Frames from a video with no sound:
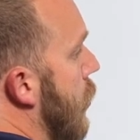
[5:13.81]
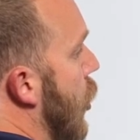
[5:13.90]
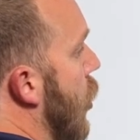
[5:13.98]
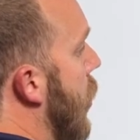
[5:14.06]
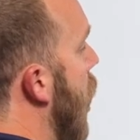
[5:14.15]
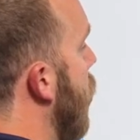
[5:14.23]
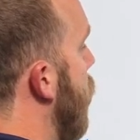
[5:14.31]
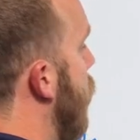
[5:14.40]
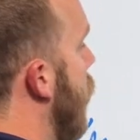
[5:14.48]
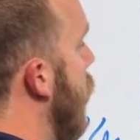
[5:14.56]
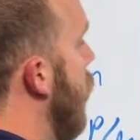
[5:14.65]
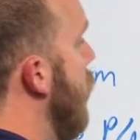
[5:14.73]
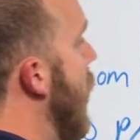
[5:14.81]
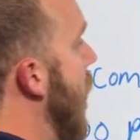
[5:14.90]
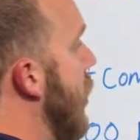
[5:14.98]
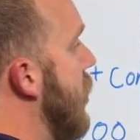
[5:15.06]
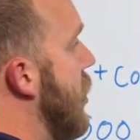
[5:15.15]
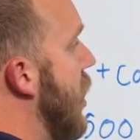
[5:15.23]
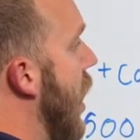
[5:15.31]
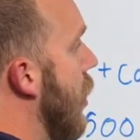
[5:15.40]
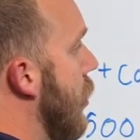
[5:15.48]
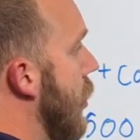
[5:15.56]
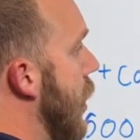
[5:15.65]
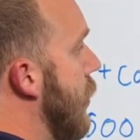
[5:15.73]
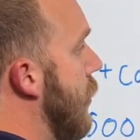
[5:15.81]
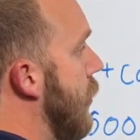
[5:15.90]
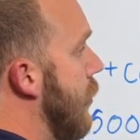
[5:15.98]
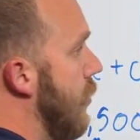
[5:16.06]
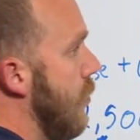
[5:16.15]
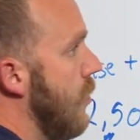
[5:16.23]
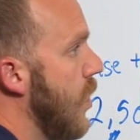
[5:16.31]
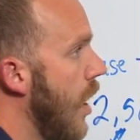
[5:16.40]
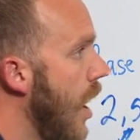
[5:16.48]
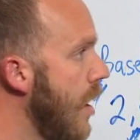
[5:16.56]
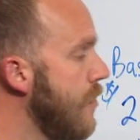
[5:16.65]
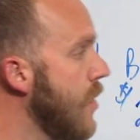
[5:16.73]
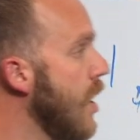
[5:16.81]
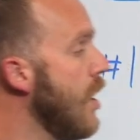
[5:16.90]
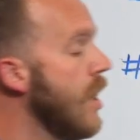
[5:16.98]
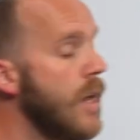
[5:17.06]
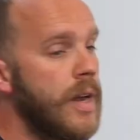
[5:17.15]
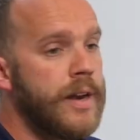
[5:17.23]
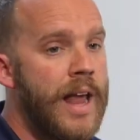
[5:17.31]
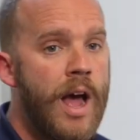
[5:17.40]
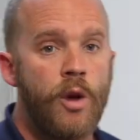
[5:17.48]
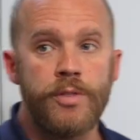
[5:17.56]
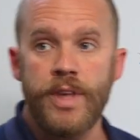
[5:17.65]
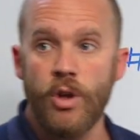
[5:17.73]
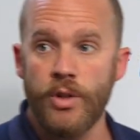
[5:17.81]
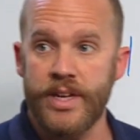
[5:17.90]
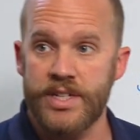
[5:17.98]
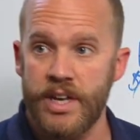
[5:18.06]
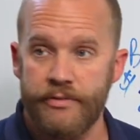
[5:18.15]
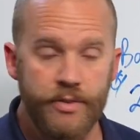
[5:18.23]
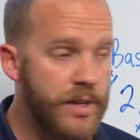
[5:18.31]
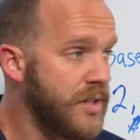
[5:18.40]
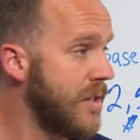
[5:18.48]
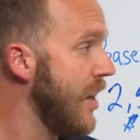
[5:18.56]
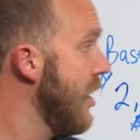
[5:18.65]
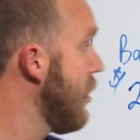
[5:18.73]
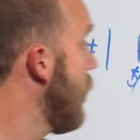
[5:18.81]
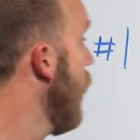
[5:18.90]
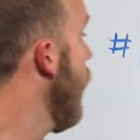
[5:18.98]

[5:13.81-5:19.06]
per month base salary. Okay? Now, the only difference is